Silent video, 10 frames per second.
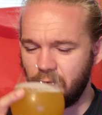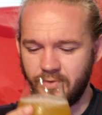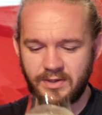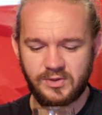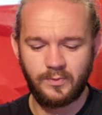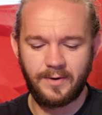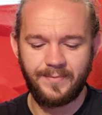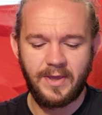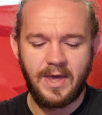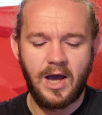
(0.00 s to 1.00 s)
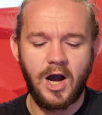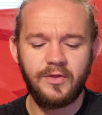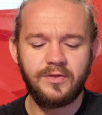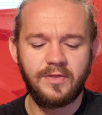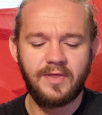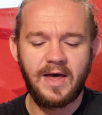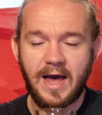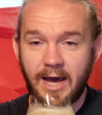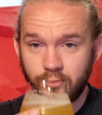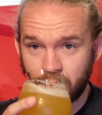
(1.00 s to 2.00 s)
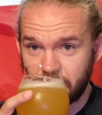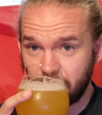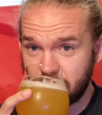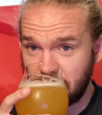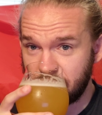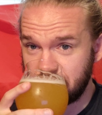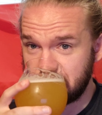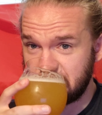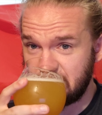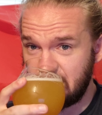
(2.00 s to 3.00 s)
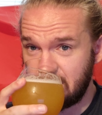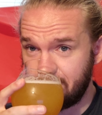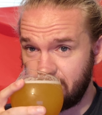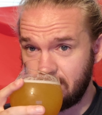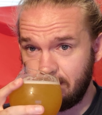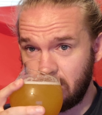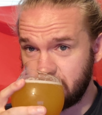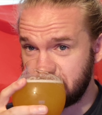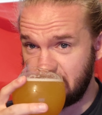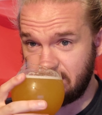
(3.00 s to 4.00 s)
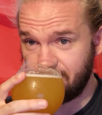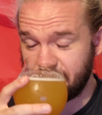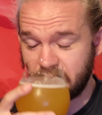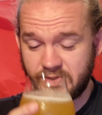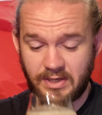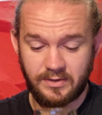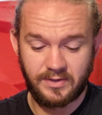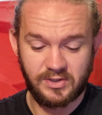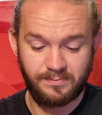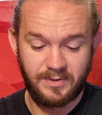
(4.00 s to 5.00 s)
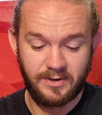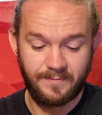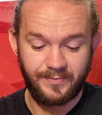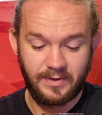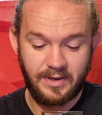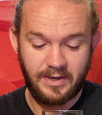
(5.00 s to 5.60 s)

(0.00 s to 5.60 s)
out of this one. Other than that, I don't think there's anything to say about the malty side of this beer.